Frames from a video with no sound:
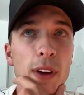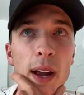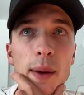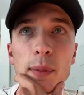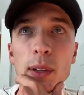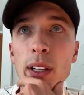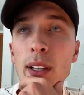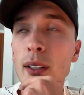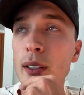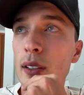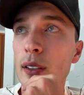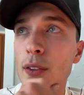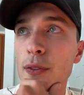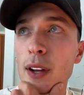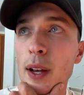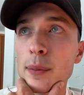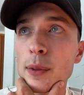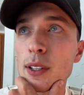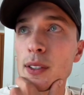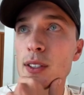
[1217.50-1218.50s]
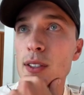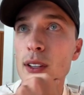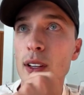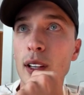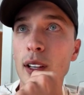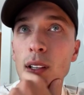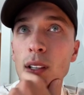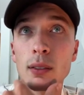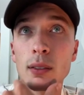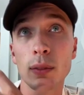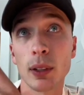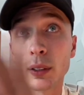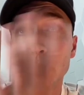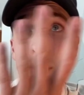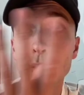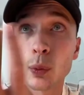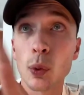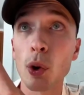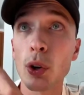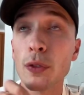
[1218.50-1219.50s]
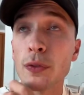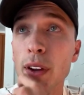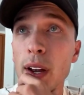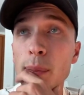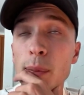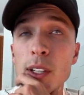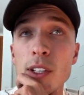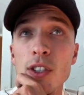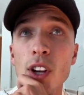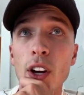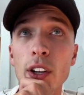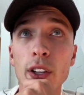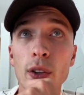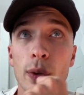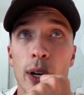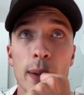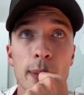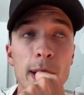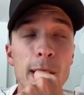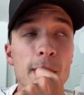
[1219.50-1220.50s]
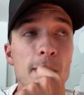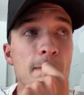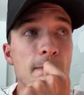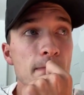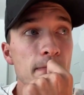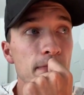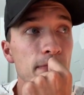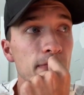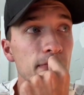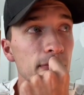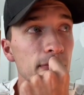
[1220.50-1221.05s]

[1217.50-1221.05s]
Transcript: The family is like the royal family in Saudi Arabia.